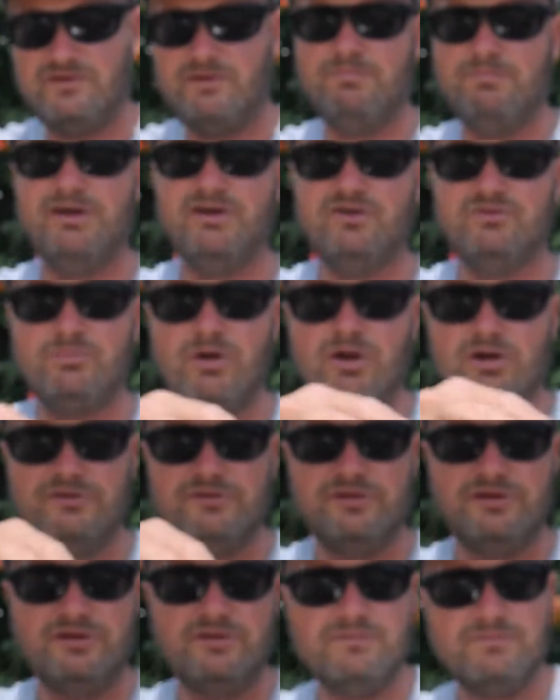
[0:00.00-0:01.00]
base malt.
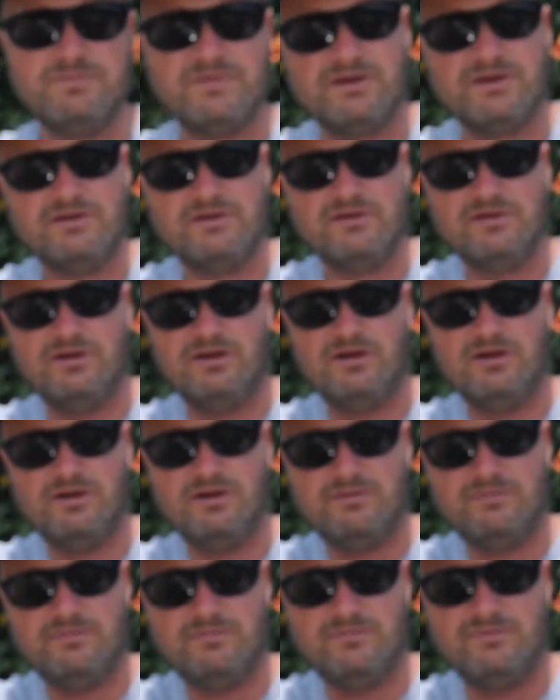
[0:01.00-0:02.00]

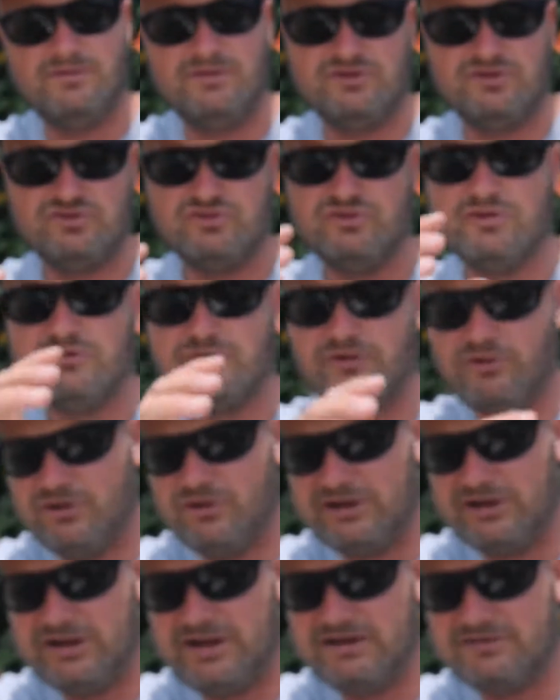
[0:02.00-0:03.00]
And the sugar's already
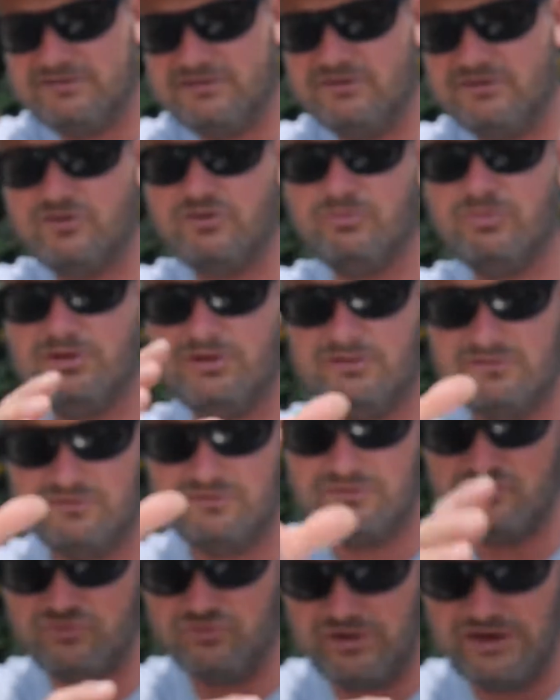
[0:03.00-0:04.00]
locked in there because of
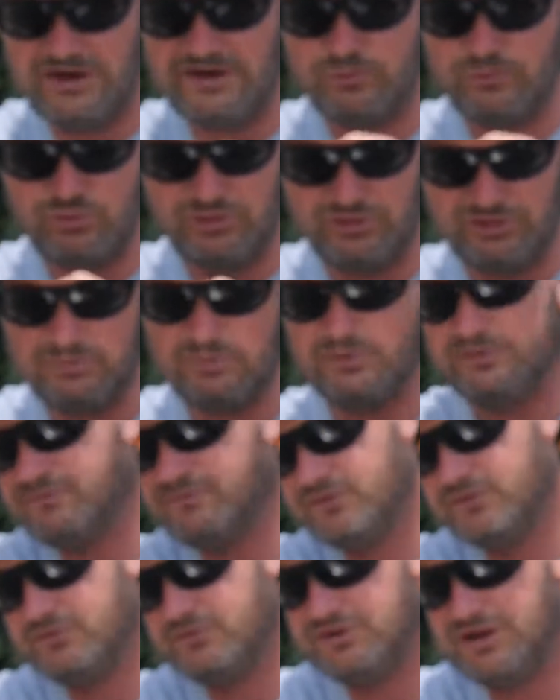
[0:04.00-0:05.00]
the drying. We're a little bit
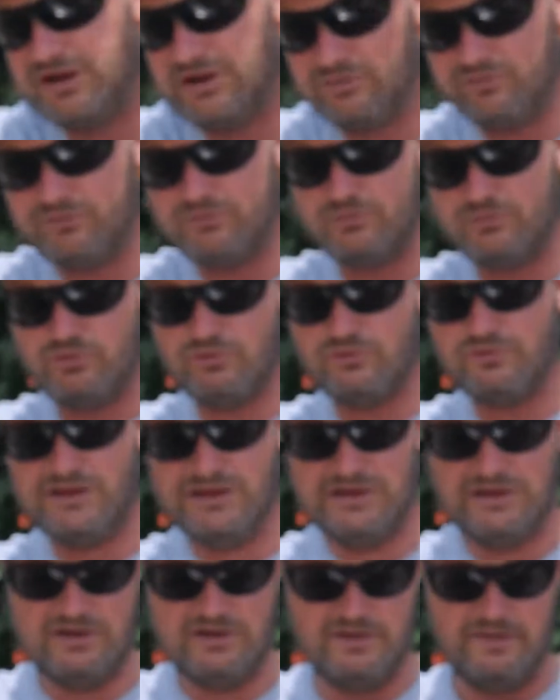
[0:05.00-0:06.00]
further down the road
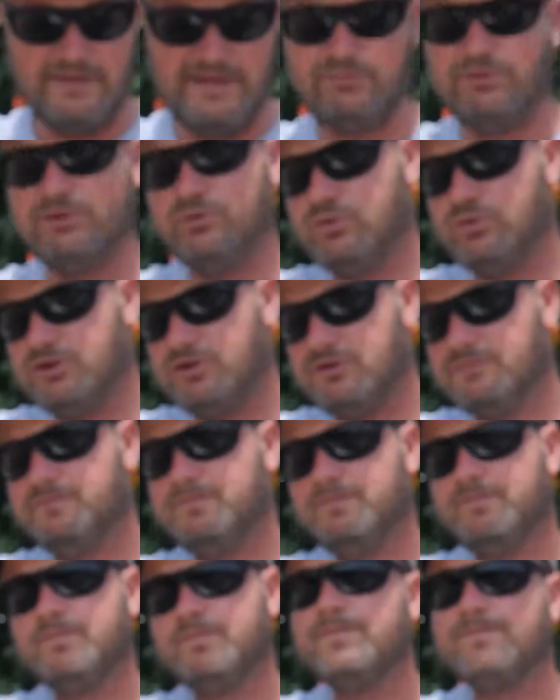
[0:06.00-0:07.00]
than we were
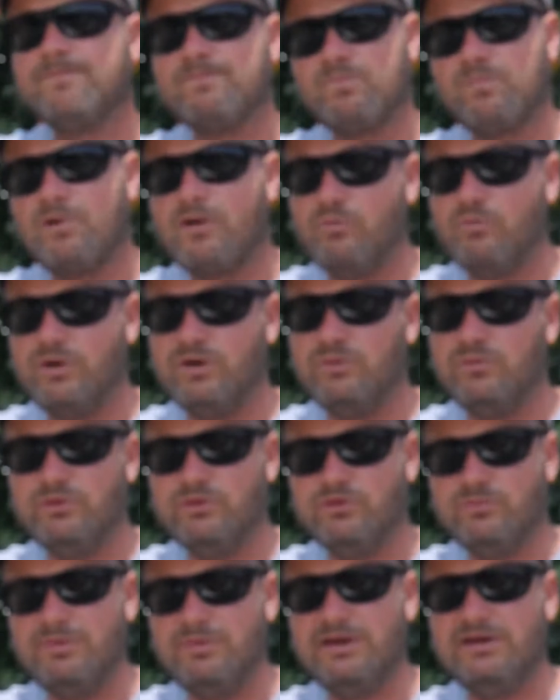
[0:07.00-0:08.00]
when we
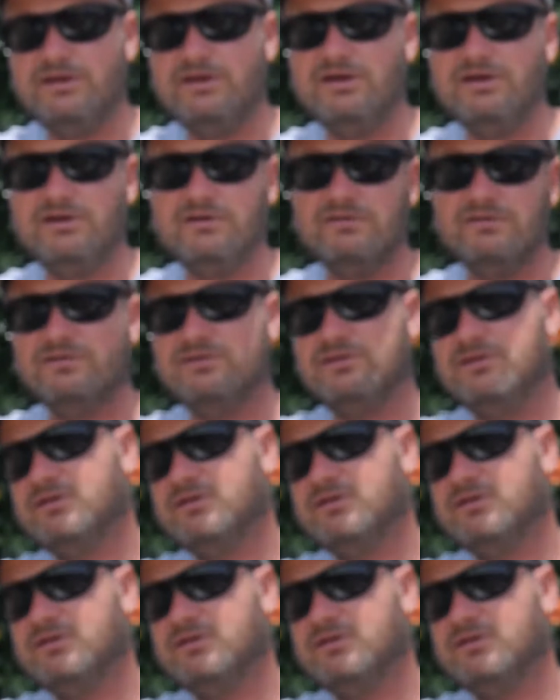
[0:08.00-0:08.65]
were making